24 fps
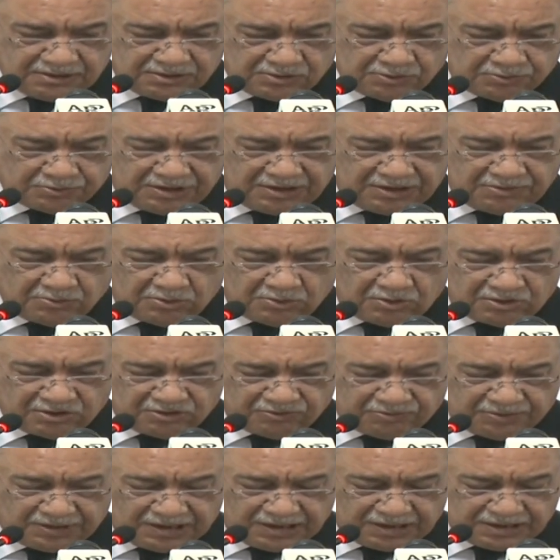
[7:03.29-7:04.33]
Supreme Court
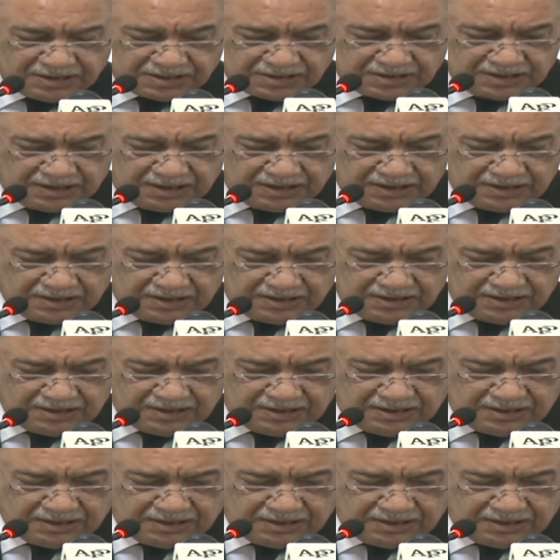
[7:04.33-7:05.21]
of Pakistan